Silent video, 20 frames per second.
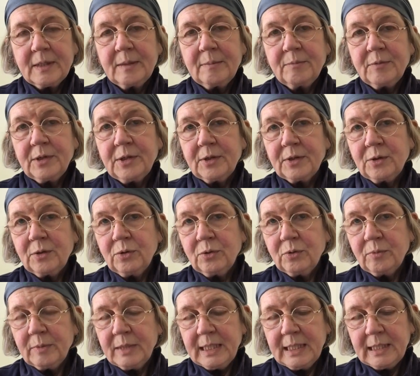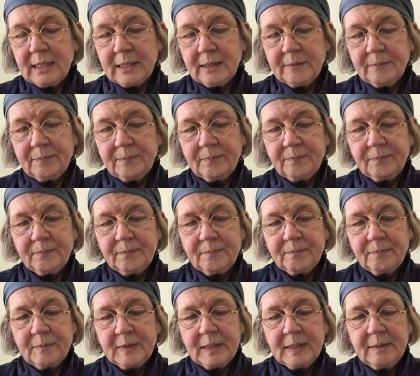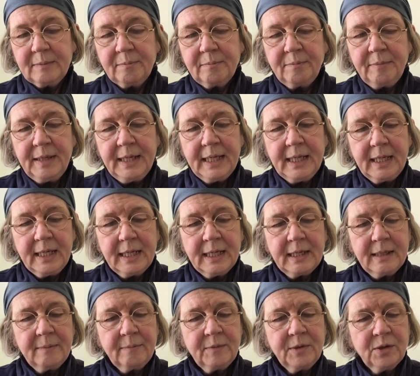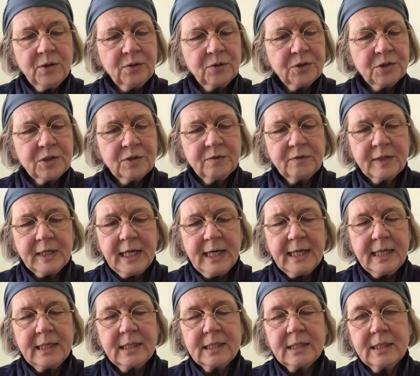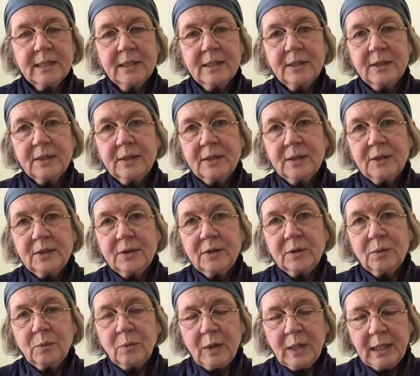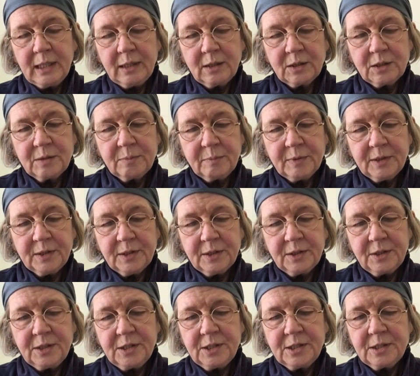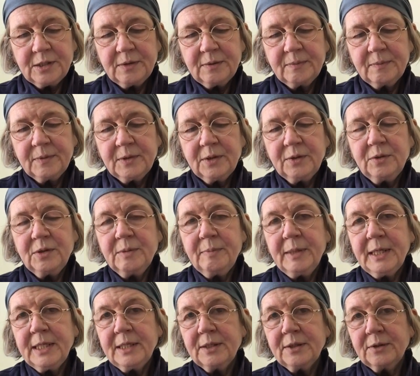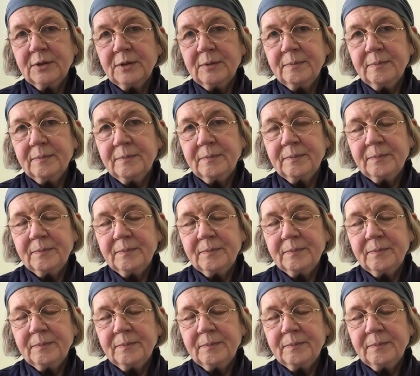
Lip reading: Brother Cormac, begging him not to forget the wild birds who depend on them.